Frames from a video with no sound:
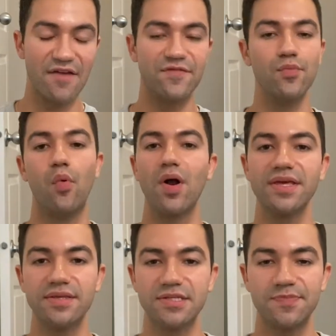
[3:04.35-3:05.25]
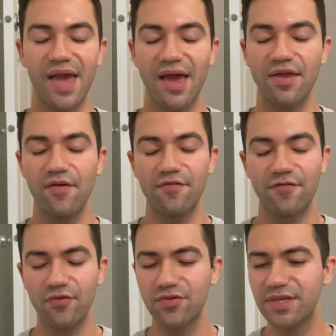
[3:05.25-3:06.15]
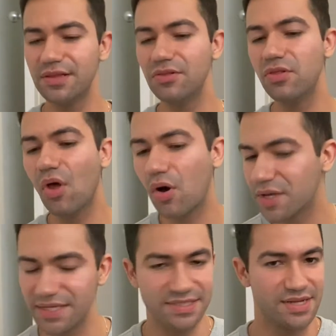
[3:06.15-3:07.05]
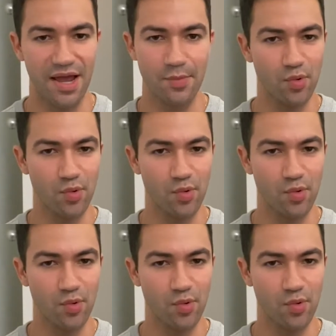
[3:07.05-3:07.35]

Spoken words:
been wanting this bag for the longest time.